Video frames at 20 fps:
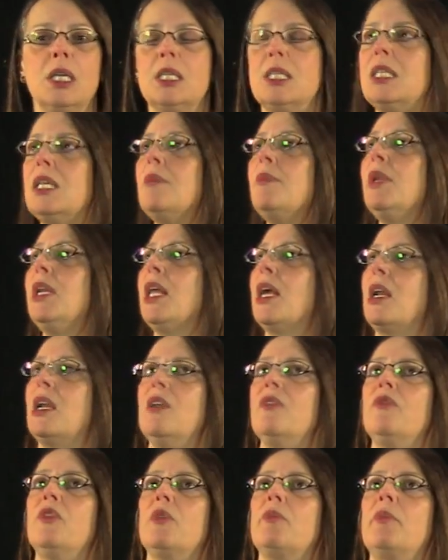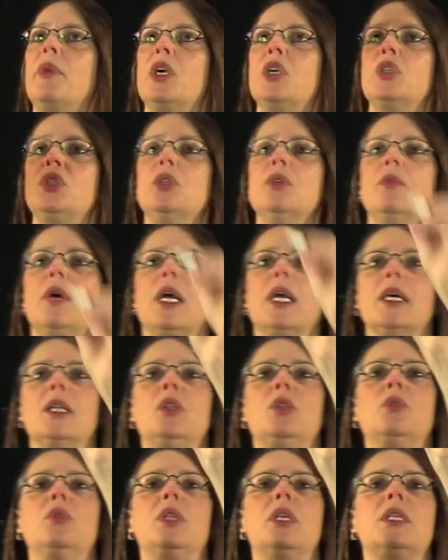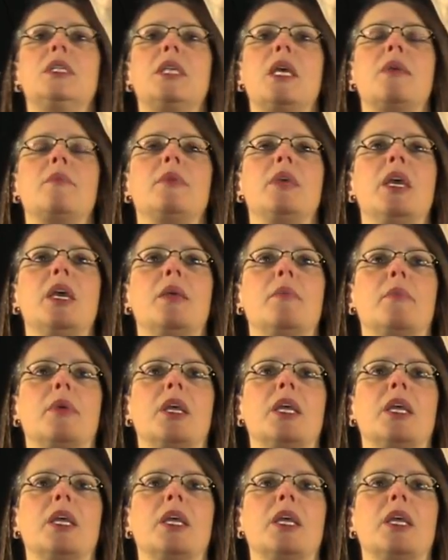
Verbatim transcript: Similarly, for bar 2, I can do the same game.